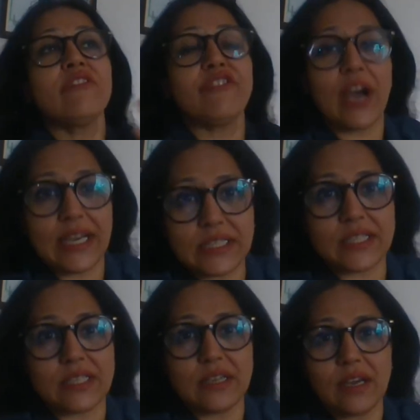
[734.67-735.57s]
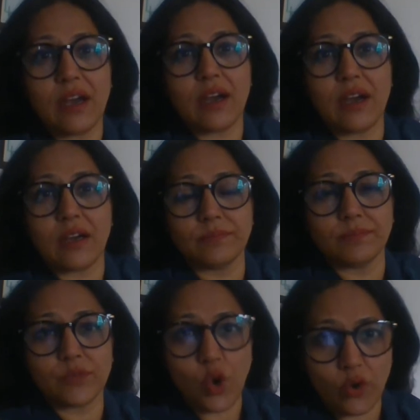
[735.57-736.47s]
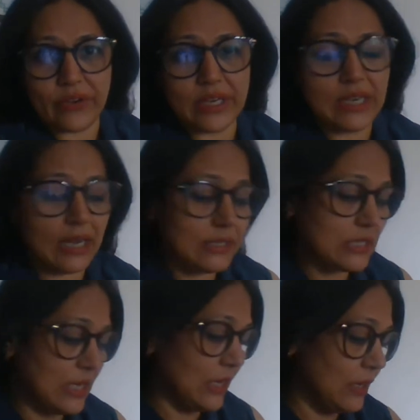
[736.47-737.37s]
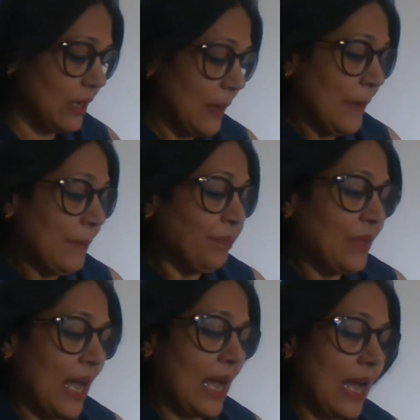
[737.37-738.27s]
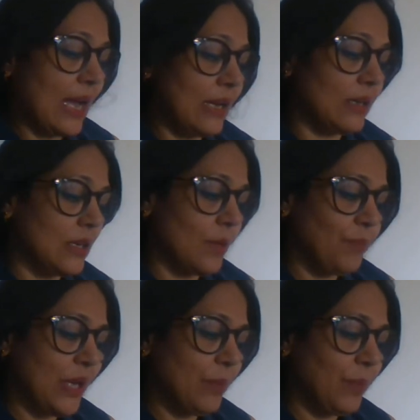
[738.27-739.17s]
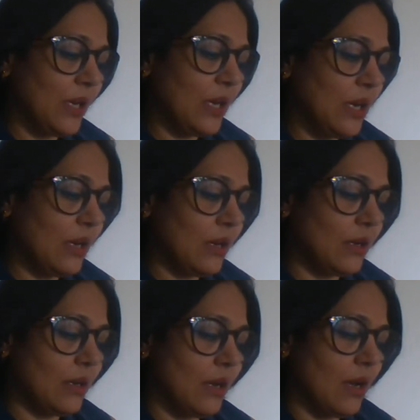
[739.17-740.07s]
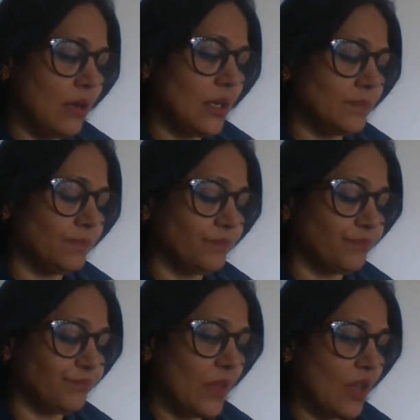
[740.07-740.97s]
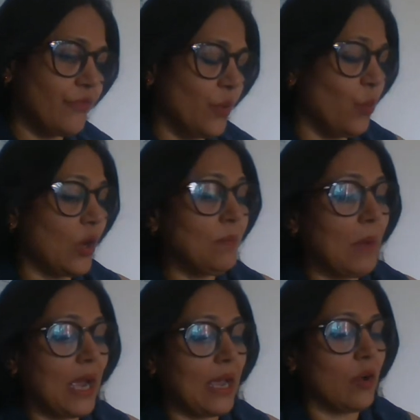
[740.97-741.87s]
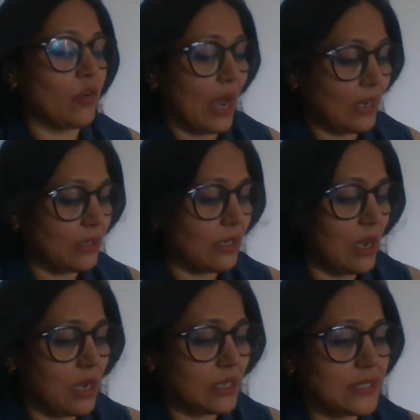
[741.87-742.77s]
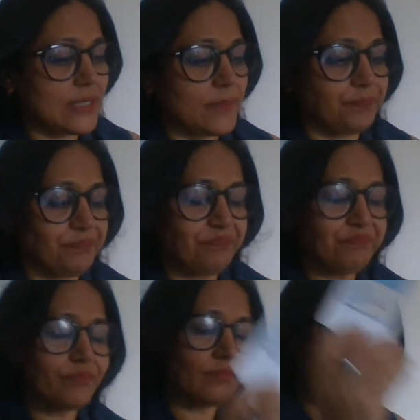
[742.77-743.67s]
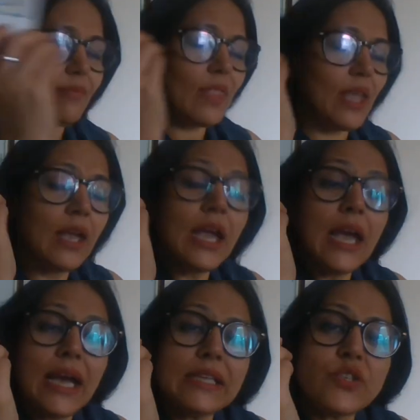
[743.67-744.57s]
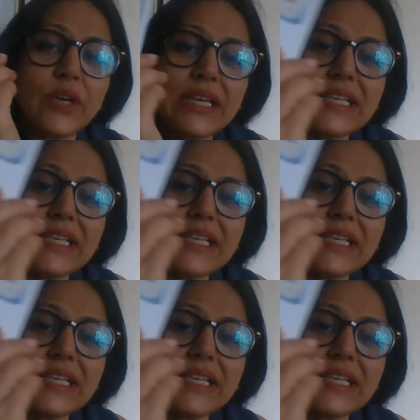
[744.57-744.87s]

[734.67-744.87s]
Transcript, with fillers: fight um, COVID-19 and people um, from what my oracle cards it's really